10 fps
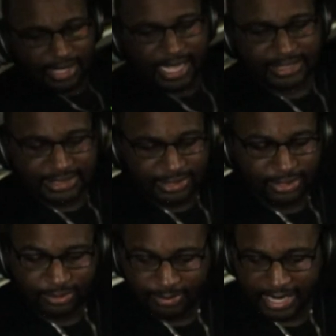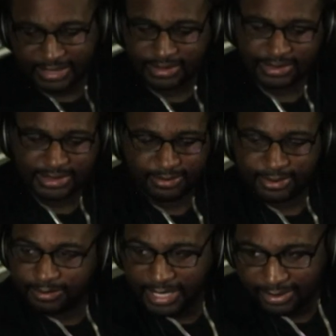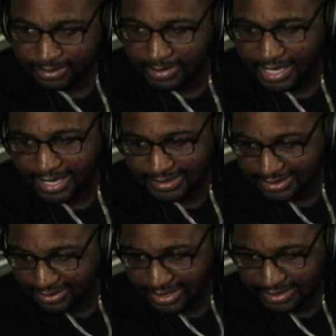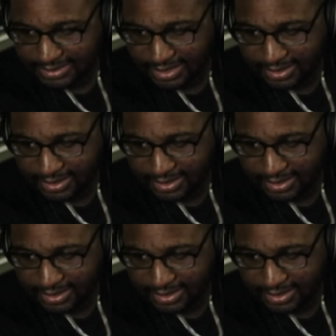actually, you know, we might have to look this up on the pod. We might have to. I'm sorry.